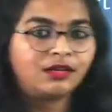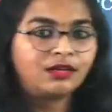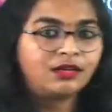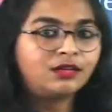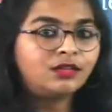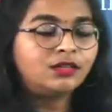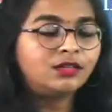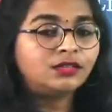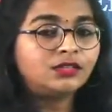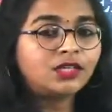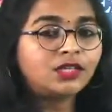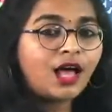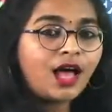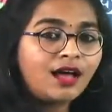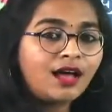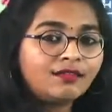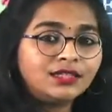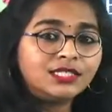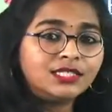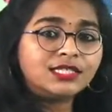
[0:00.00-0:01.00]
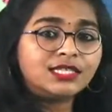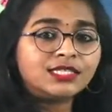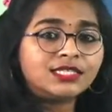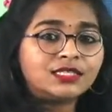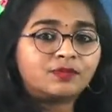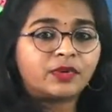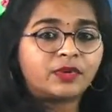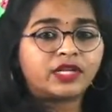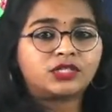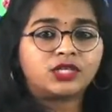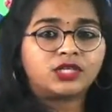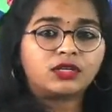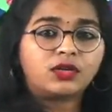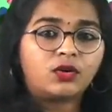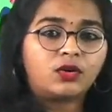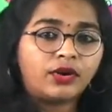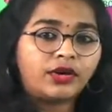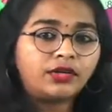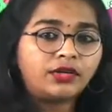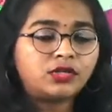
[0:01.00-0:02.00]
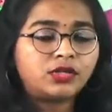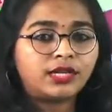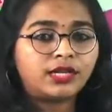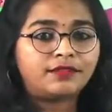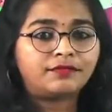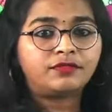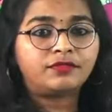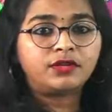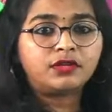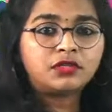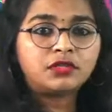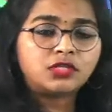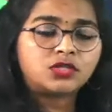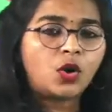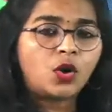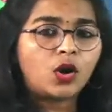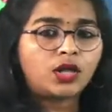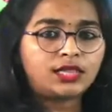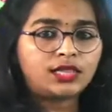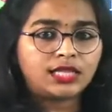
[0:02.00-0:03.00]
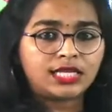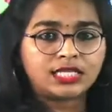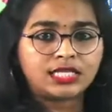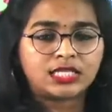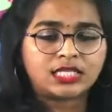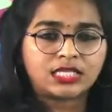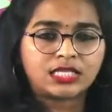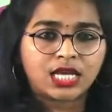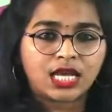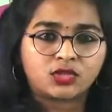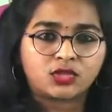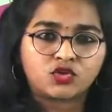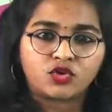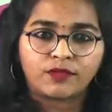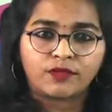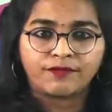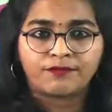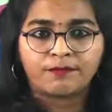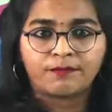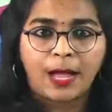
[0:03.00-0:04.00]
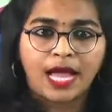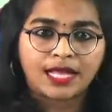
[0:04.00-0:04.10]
So how is this pressure going to influence all these states of matter?